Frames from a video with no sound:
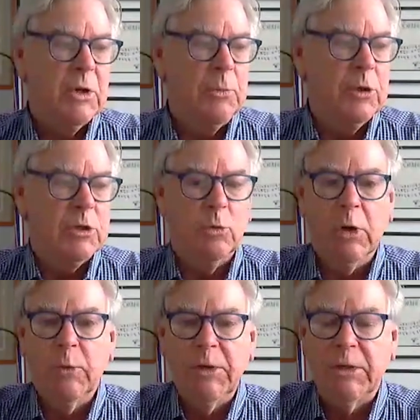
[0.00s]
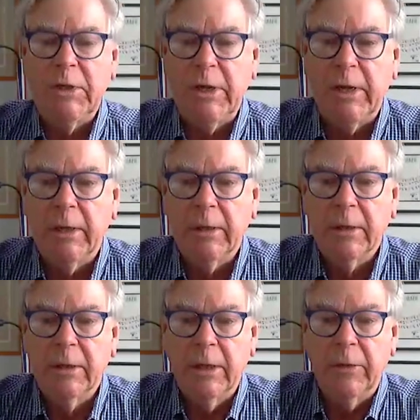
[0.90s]
So Butch, what are we seeing
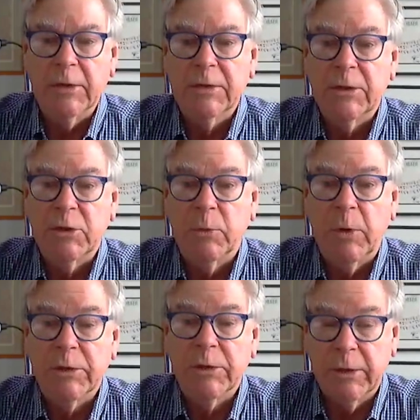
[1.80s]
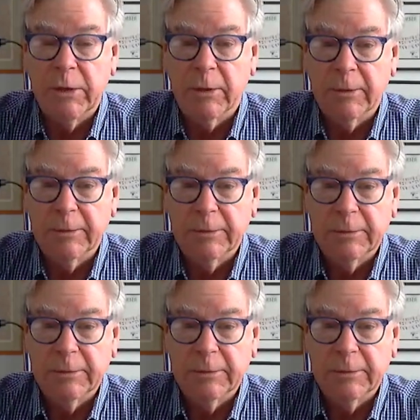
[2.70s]
in this situation here?